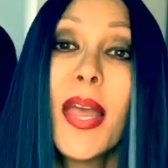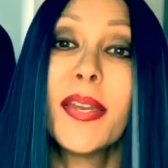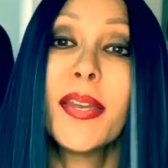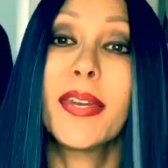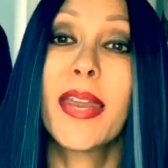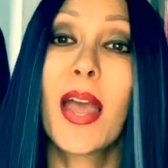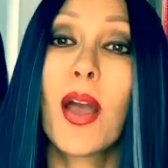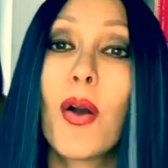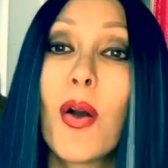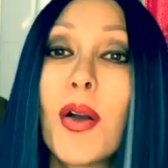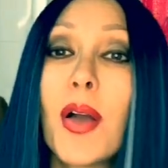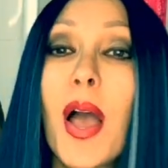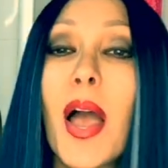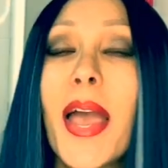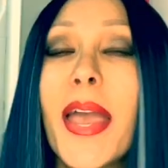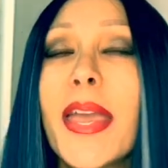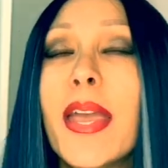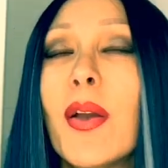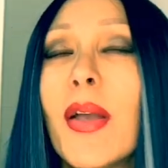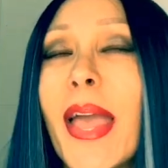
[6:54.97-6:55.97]
Now,
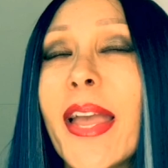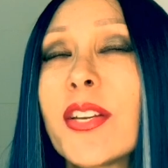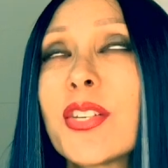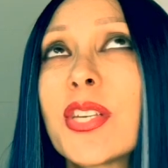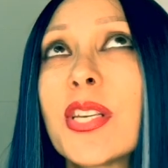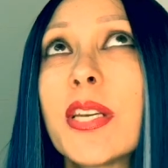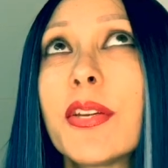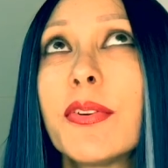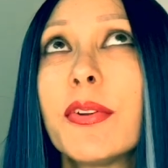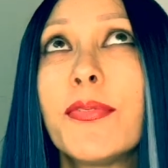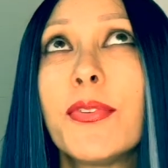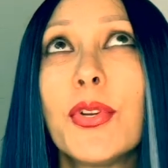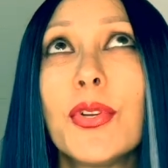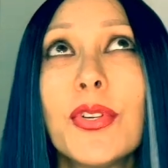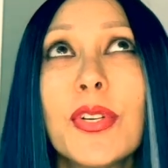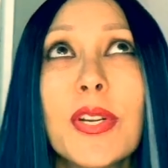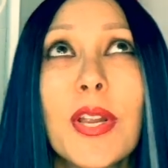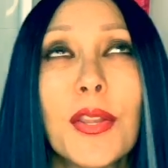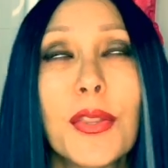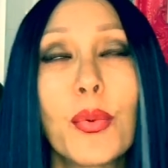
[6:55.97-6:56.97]
I actually reviewed
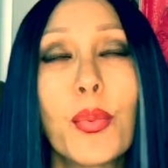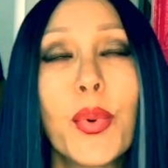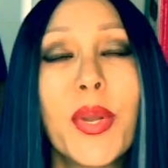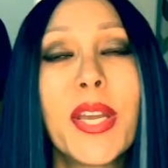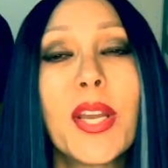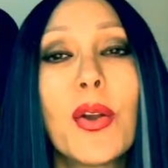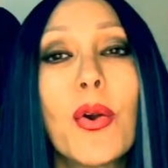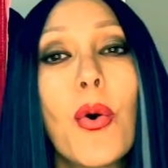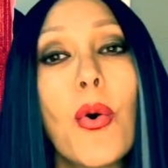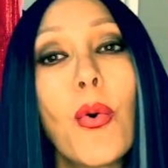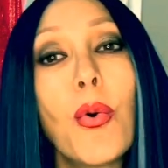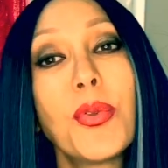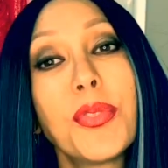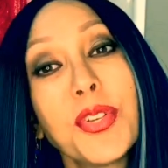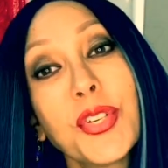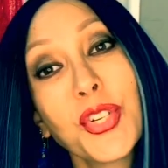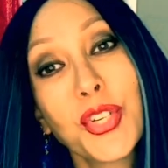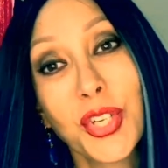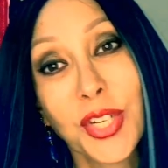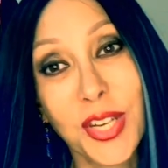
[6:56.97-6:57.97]
another wig called the
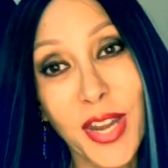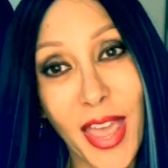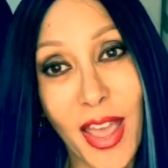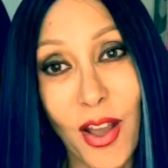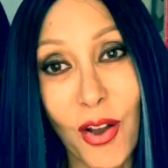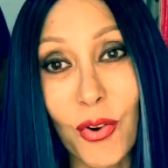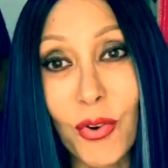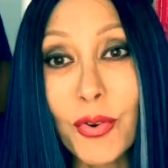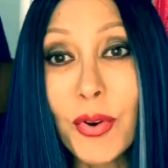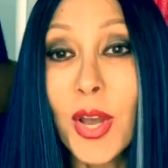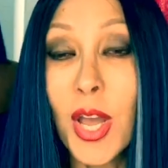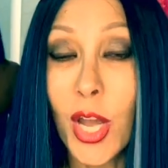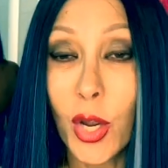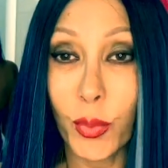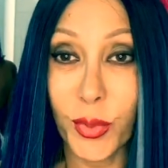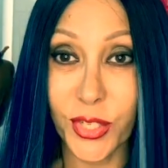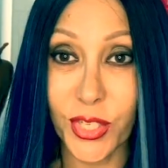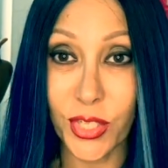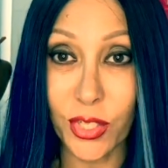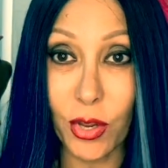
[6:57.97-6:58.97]
Janelle,
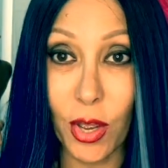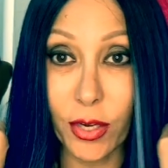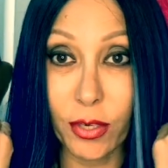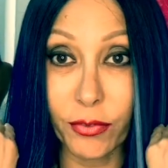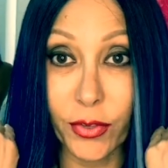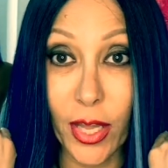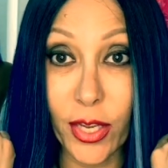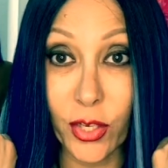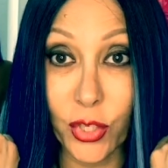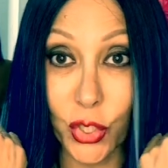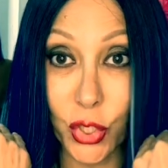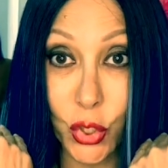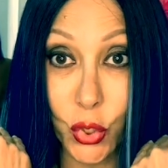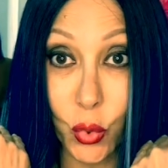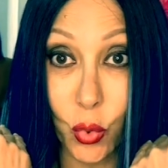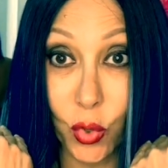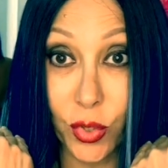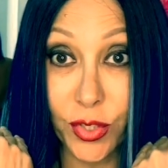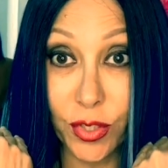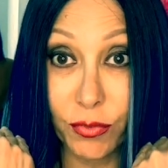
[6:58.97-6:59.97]
which is kind of like a
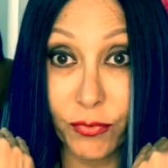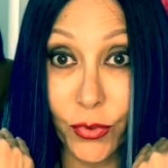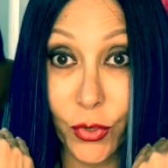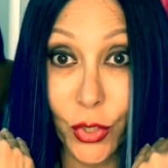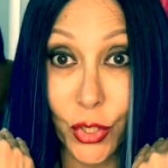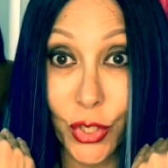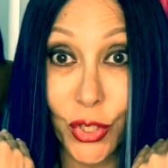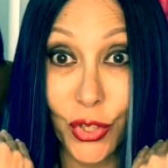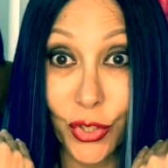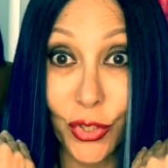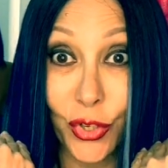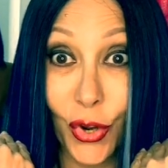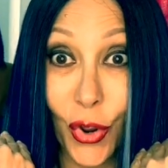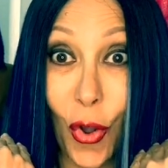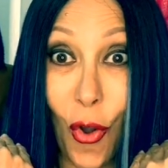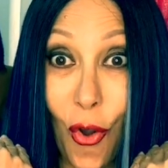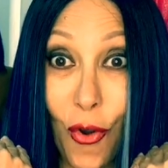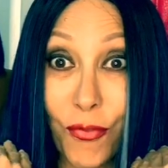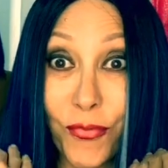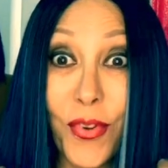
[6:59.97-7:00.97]
shorter version
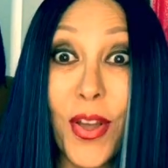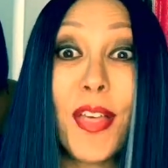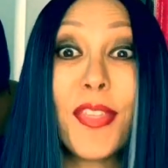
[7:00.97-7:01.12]
of